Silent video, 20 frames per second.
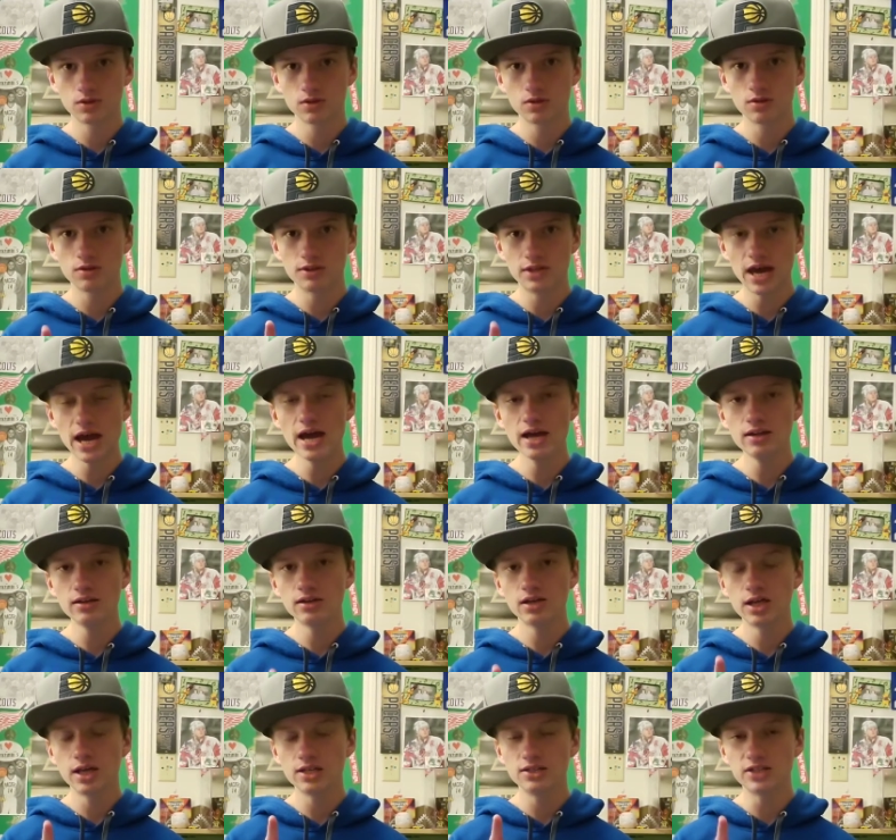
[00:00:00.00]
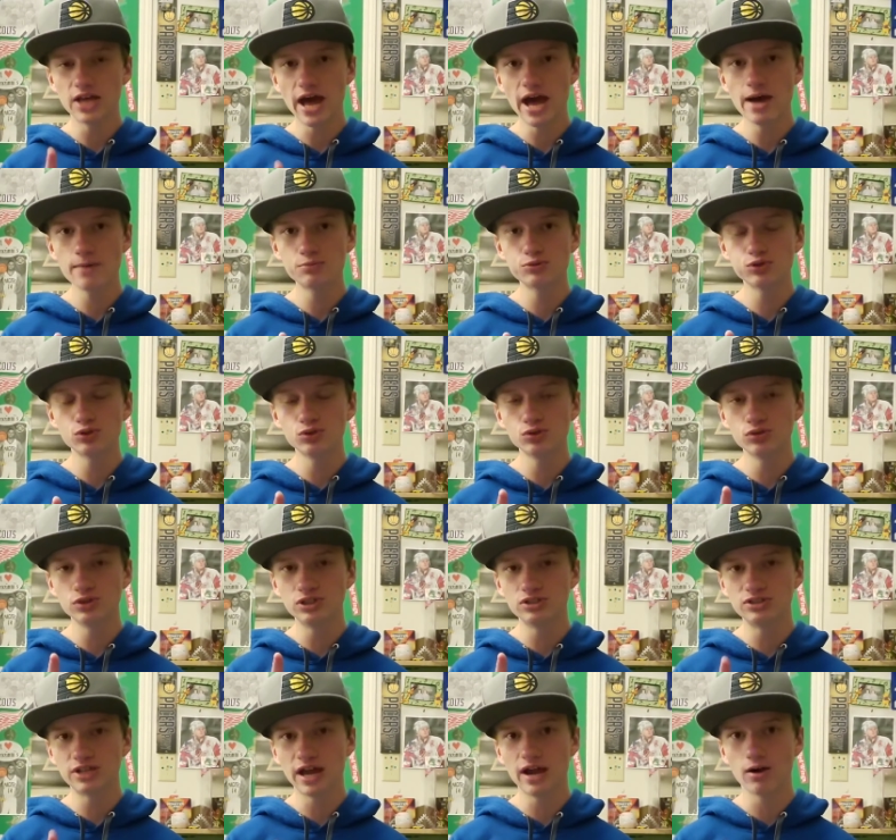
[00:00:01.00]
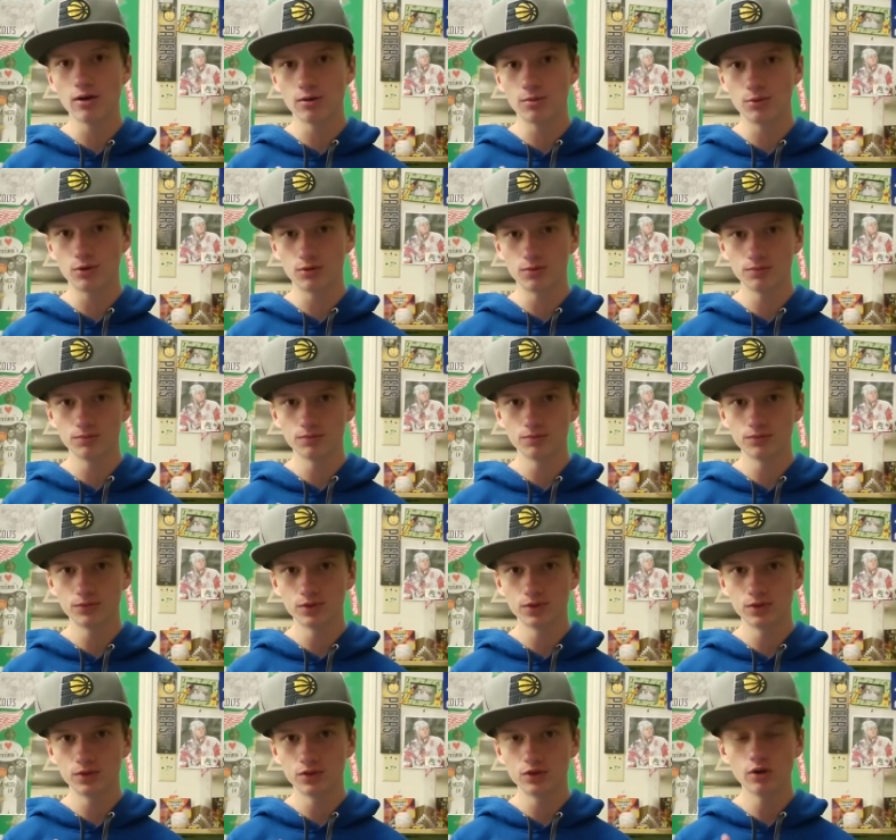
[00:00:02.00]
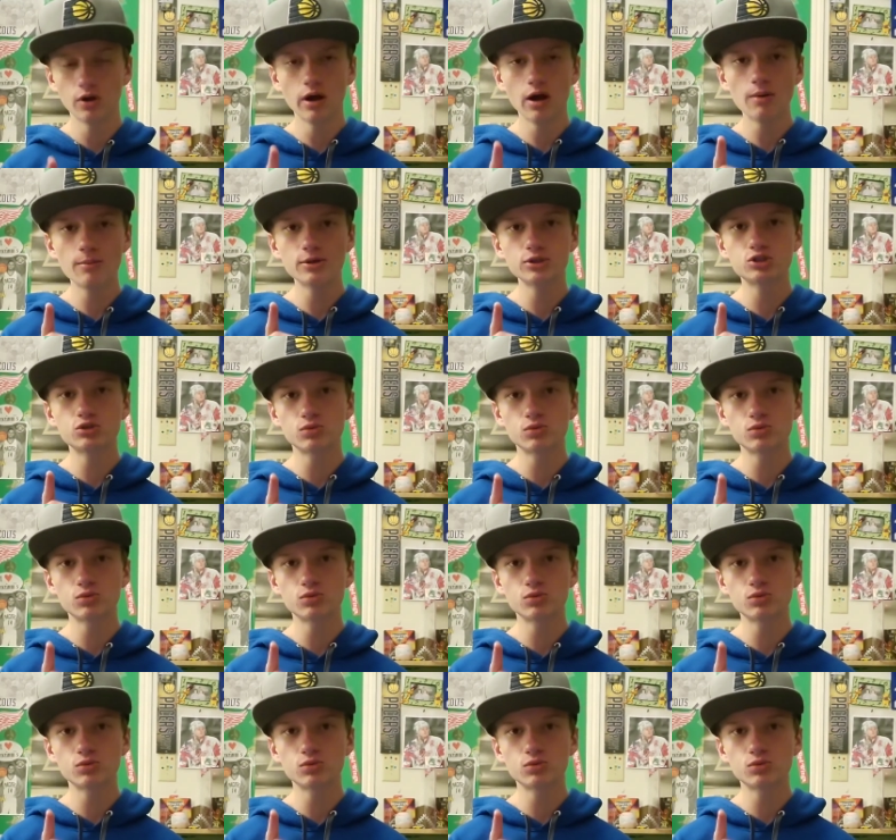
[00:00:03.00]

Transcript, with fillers: That is absolutely terrible. You know how much